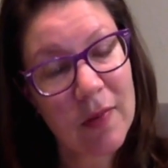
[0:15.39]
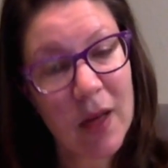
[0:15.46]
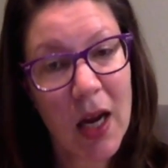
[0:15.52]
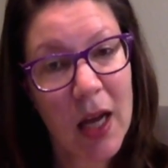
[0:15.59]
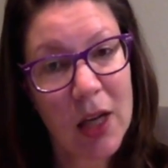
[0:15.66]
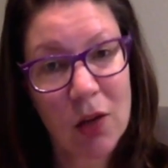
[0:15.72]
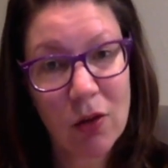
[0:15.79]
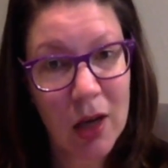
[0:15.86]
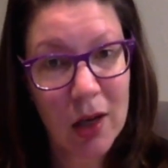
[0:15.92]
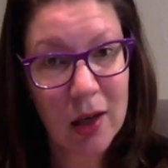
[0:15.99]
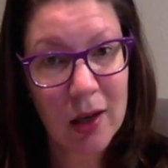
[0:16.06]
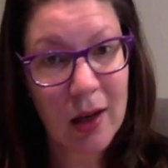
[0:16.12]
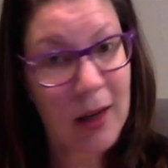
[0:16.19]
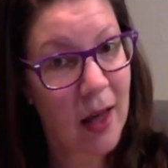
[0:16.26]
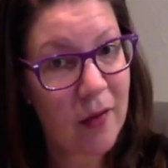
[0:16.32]
that I
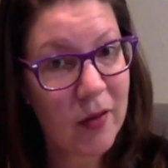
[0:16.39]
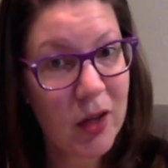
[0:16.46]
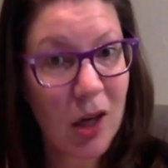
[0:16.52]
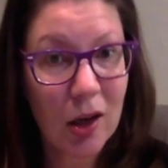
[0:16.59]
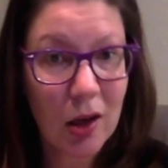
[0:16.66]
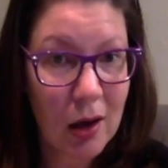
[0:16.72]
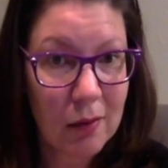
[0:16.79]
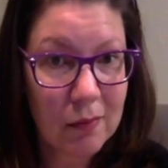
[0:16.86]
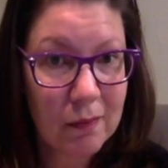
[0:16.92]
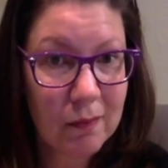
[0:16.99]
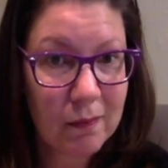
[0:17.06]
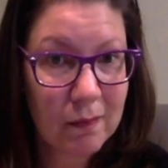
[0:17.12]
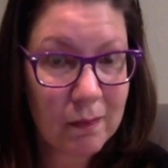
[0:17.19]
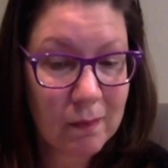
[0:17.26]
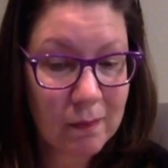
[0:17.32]
created at canva.com.
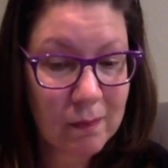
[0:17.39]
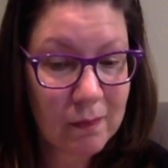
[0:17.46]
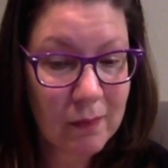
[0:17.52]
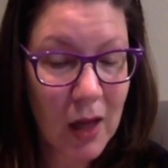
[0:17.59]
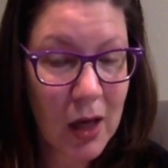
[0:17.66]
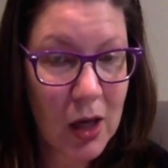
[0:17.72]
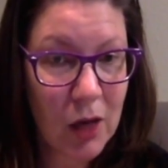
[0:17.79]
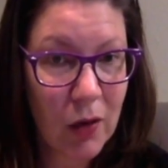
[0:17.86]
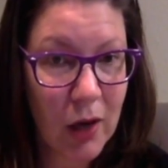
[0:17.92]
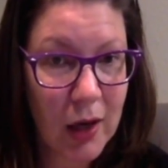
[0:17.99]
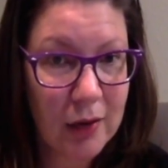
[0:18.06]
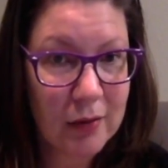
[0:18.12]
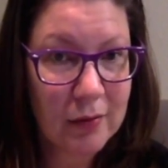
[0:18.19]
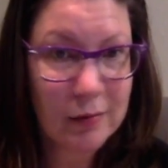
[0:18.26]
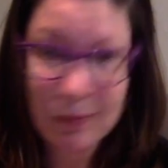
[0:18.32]
You ready?